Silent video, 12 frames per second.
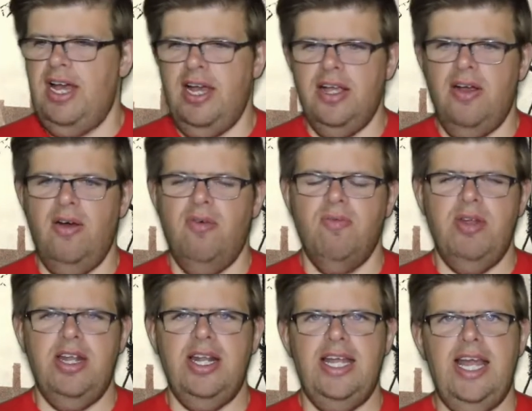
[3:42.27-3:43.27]
I can't
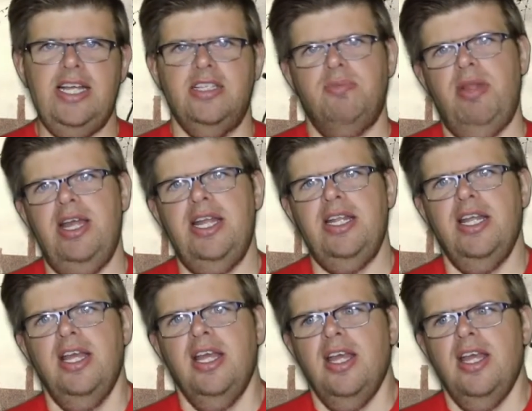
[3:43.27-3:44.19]
really explain